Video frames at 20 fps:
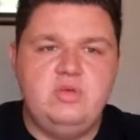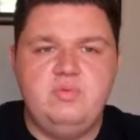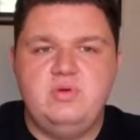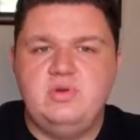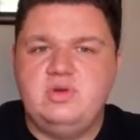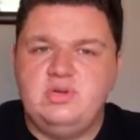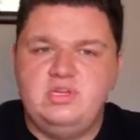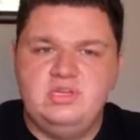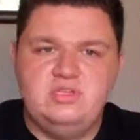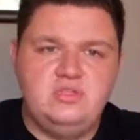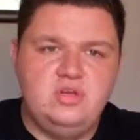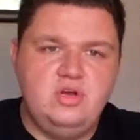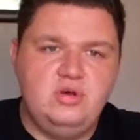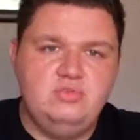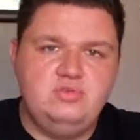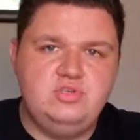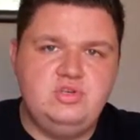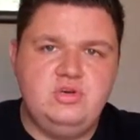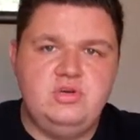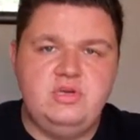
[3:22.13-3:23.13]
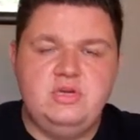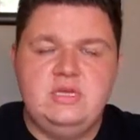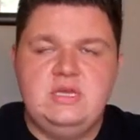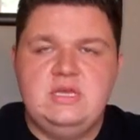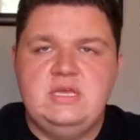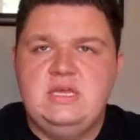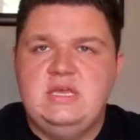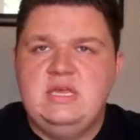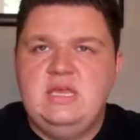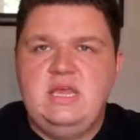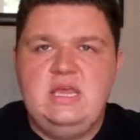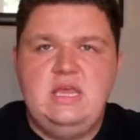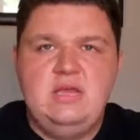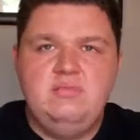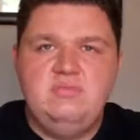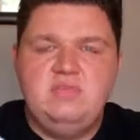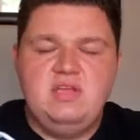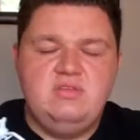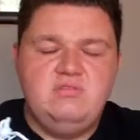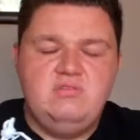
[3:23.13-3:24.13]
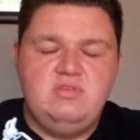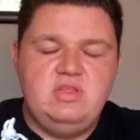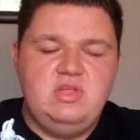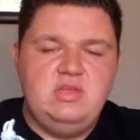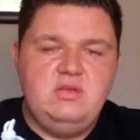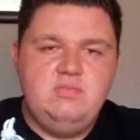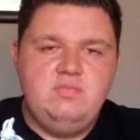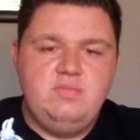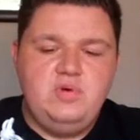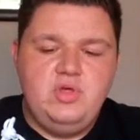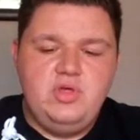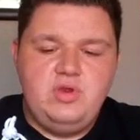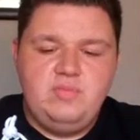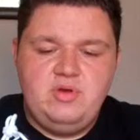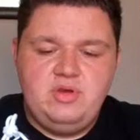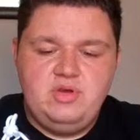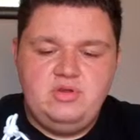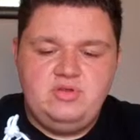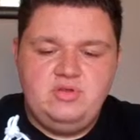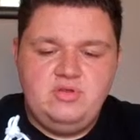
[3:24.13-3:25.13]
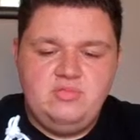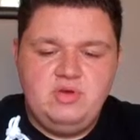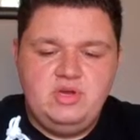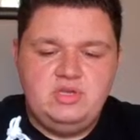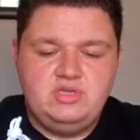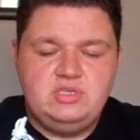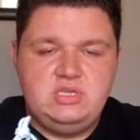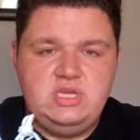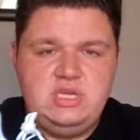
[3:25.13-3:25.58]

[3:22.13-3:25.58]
He put it in his top drawer, didn't really bother about it too much.